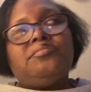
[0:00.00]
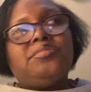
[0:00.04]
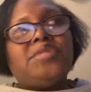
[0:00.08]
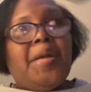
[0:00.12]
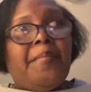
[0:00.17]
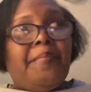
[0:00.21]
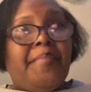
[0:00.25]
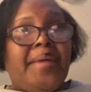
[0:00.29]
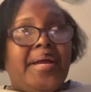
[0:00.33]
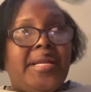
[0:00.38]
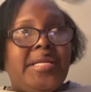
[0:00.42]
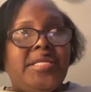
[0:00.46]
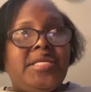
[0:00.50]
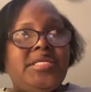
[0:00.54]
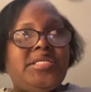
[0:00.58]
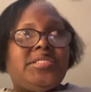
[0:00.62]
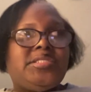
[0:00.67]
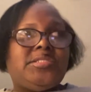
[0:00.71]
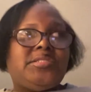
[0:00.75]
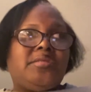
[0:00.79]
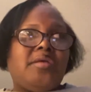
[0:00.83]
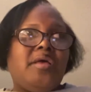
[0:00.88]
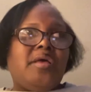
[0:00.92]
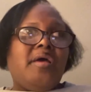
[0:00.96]
my
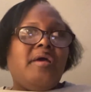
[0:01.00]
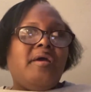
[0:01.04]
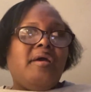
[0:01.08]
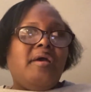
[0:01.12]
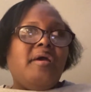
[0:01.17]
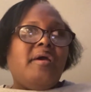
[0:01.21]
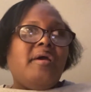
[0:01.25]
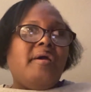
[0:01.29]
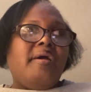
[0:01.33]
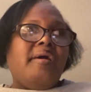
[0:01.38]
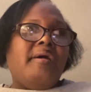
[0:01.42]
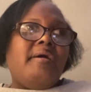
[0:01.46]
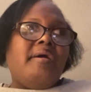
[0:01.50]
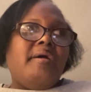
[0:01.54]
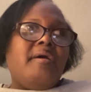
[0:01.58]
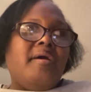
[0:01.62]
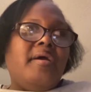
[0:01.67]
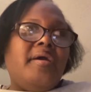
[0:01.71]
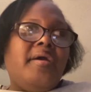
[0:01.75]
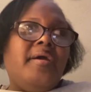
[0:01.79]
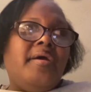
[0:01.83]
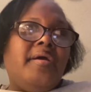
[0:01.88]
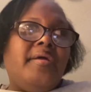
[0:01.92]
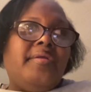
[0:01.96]
niece
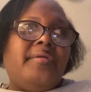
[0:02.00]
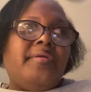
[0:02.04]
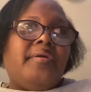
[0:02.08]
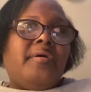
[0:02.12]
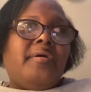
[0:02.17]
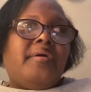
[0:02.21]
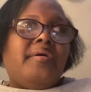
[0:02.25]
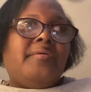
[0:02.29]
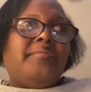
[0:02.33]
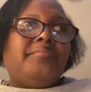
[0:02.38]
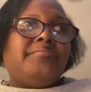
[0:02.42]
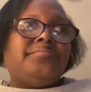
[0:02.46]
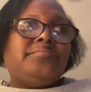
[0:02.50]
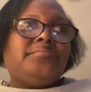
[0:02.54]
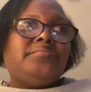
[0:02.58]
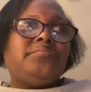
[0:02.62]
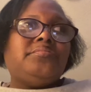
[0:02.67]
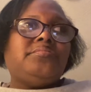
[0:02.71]
and um,